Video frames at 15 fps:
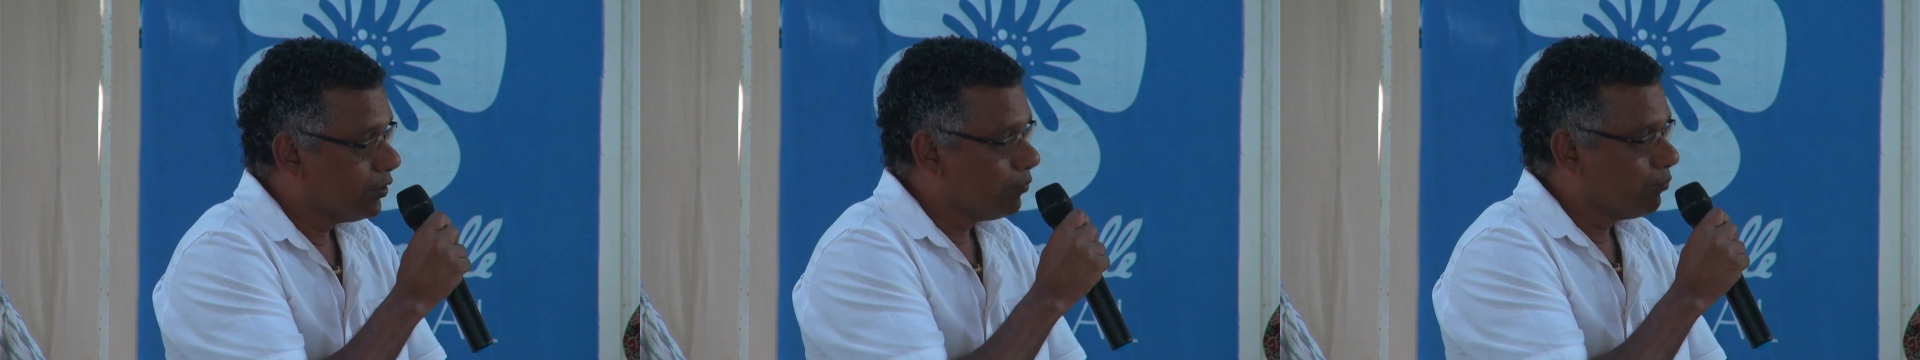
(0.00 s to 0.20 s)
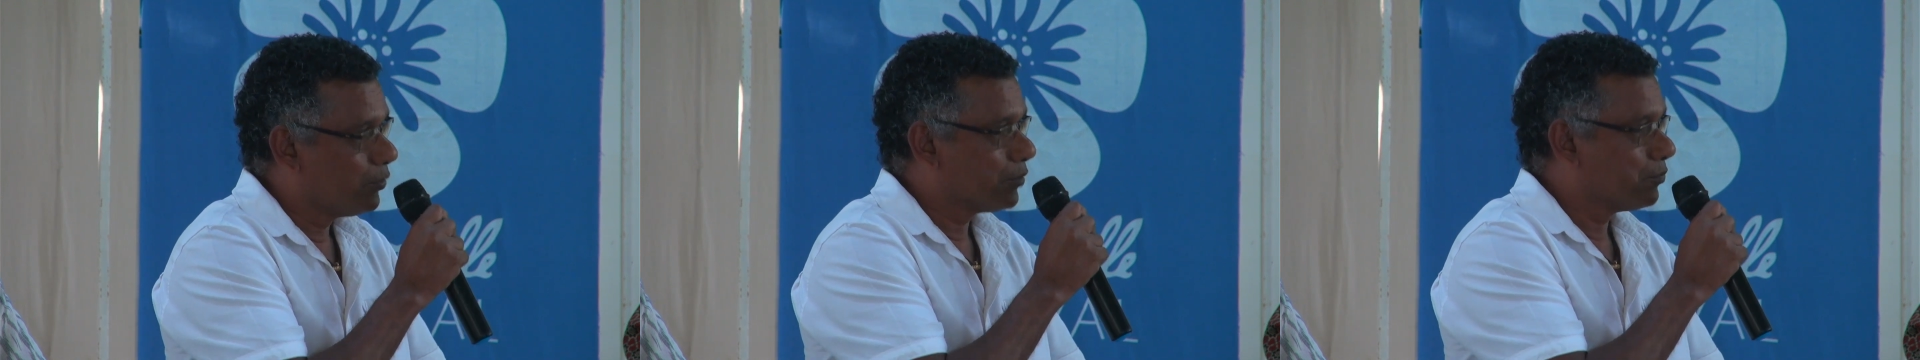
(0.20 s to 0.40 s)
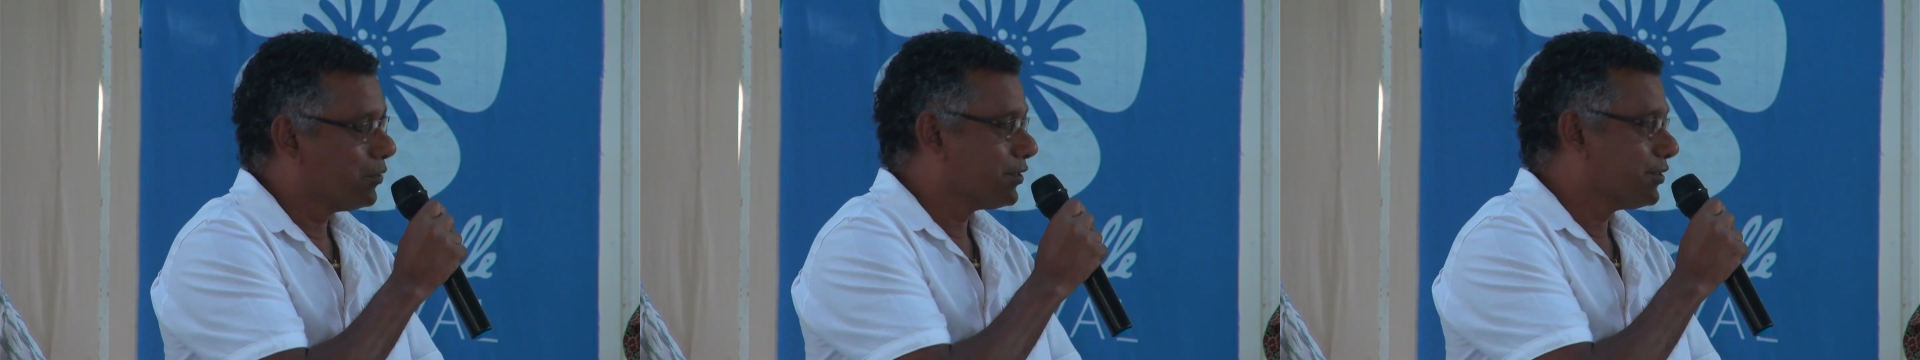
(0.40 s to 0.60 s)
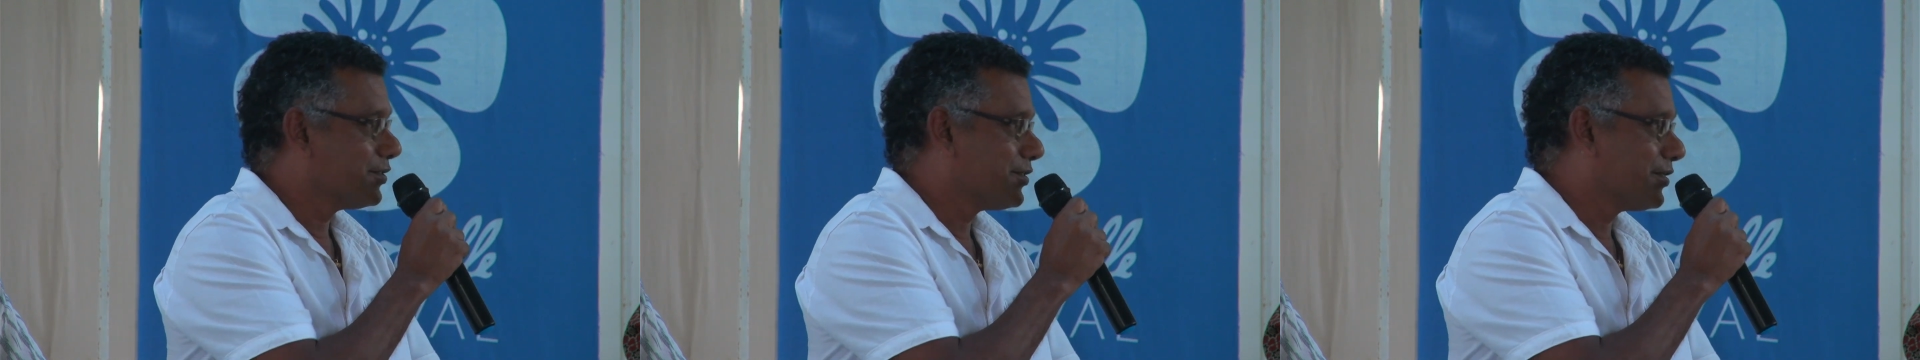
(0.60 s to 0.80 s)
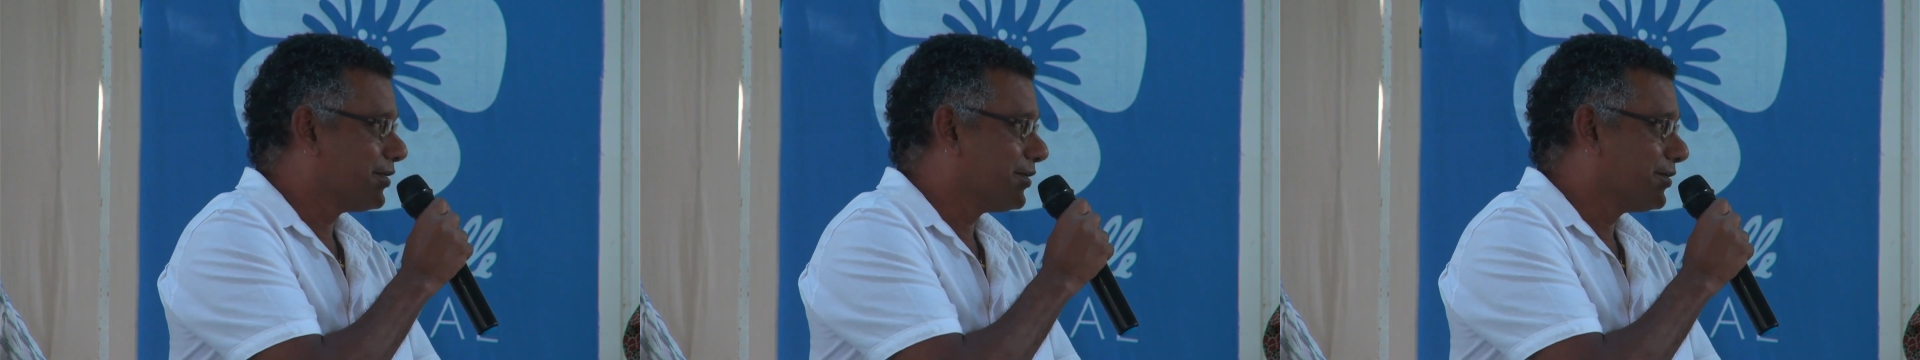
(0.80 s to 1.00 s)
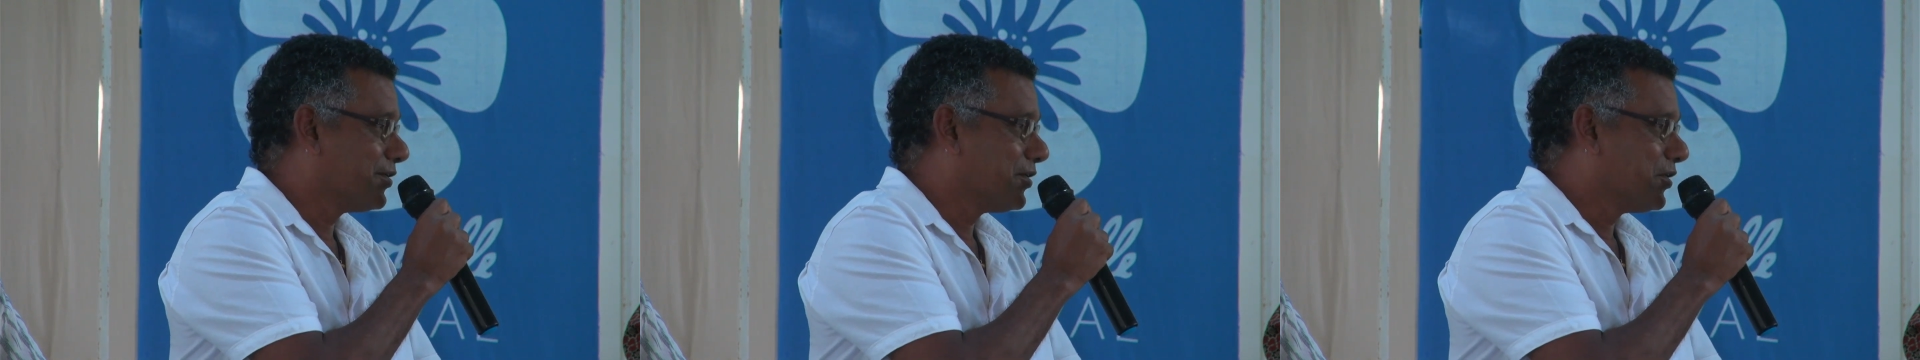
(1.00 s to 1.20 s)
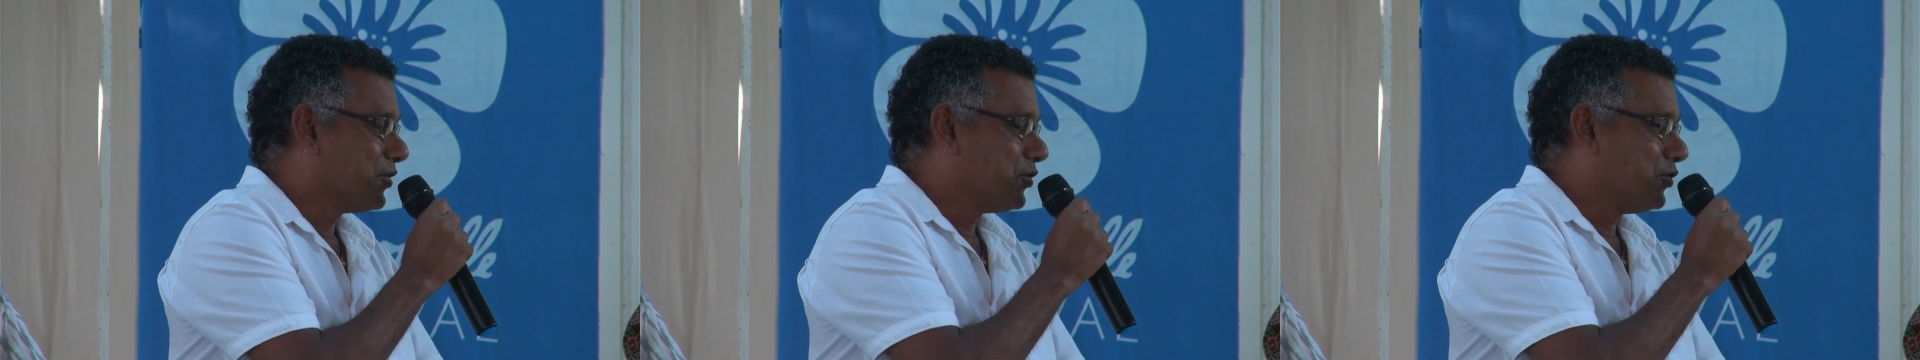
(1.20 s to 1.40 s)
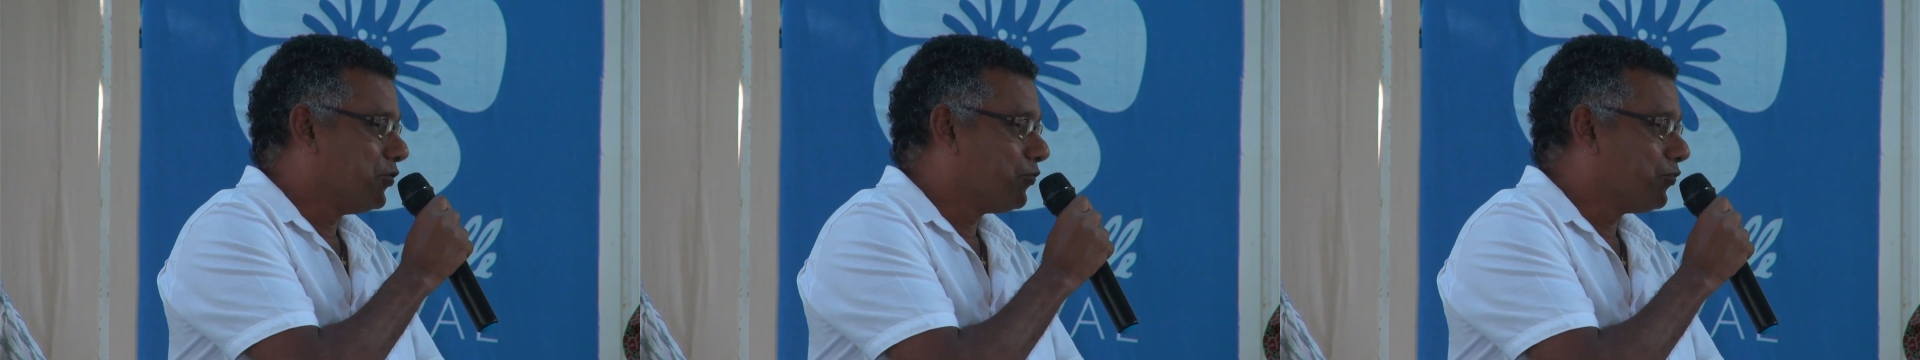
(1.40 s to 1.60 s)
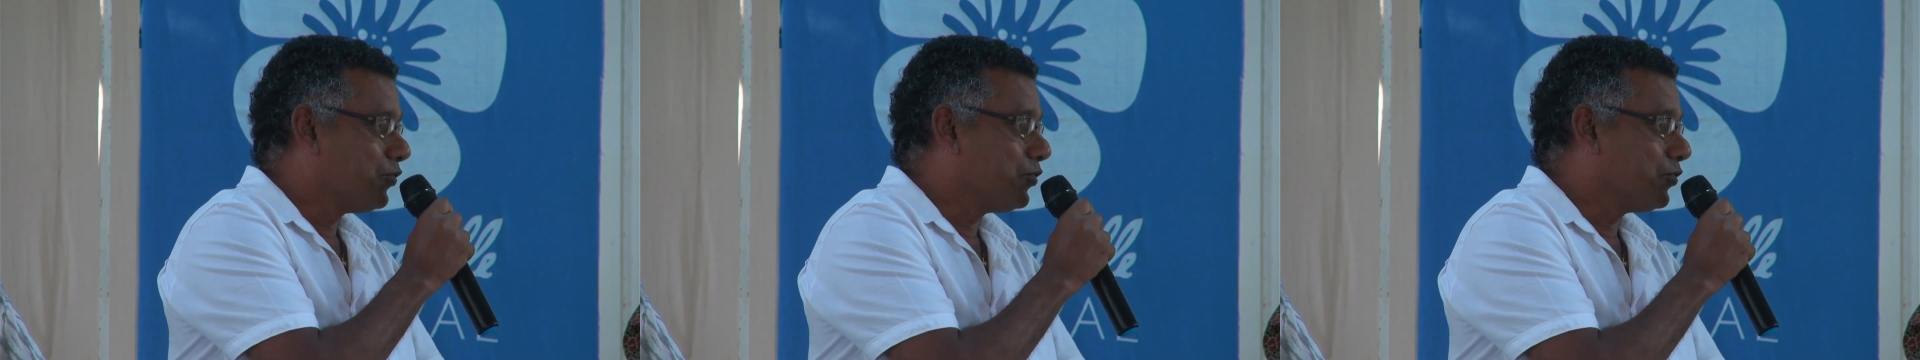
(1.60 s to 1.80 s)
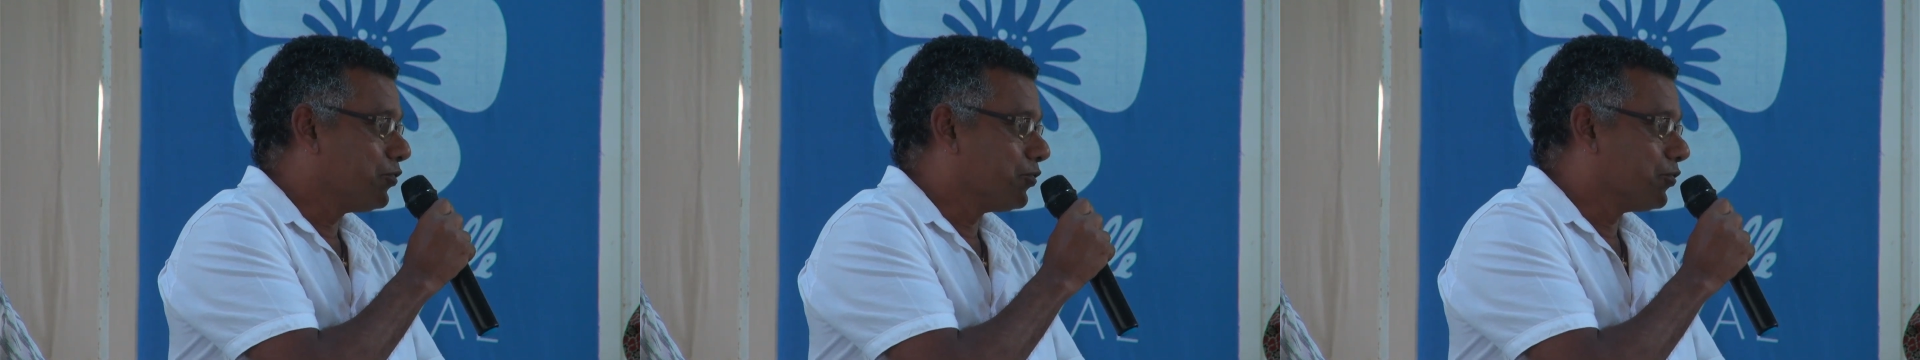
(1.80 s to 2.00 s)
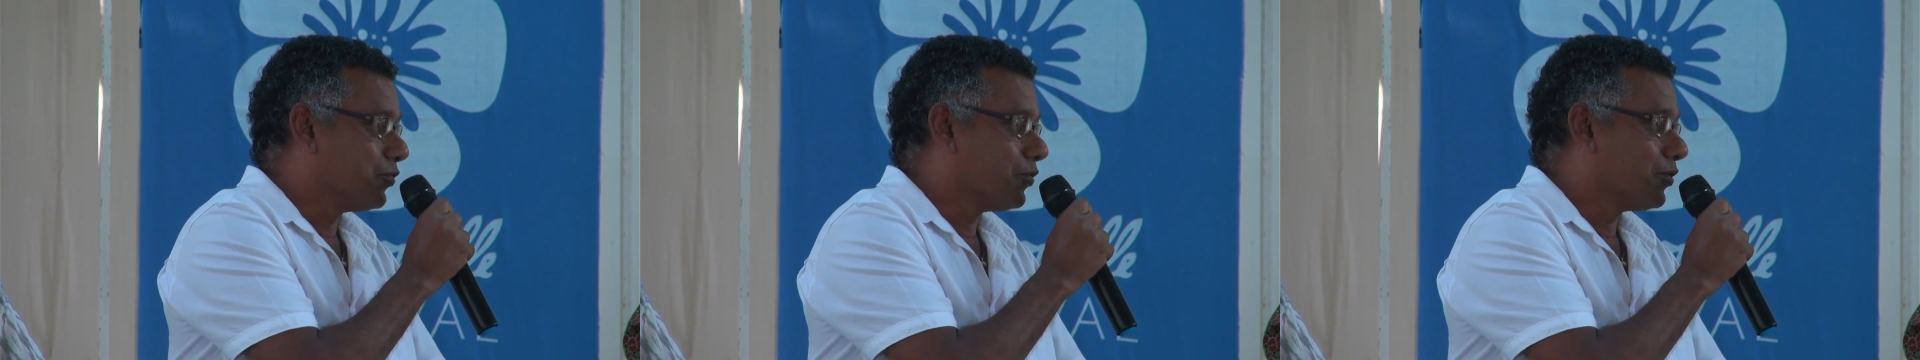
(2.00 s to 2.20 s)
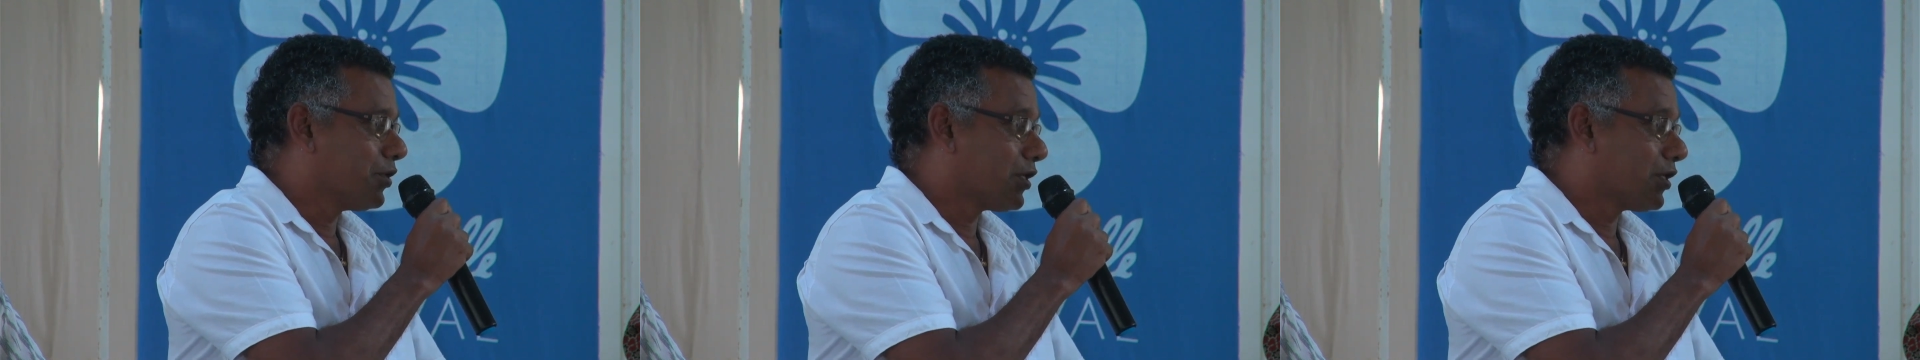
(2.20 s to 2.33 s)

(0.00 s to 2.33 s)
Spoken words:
But Mother said, if you